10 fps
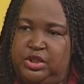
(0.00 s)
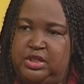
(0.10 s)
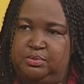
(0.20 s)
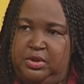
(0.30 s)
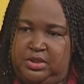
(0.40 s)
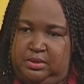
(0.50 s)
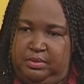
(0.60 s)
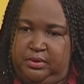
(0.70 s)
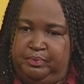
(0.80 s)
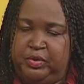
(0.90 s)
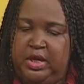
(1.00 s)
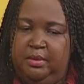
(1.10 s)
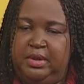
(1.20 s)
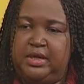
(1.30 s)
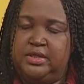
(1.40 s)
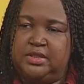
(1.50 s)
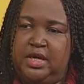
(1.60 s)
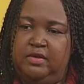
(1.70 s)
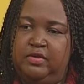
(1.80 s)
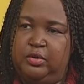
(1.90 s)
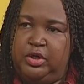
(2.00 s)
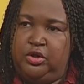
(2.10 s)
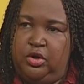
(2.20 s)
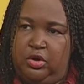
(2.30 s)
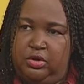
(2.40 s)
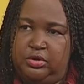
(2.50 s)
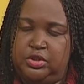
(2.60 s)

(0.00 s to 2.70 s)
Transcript: as possible because they are very young.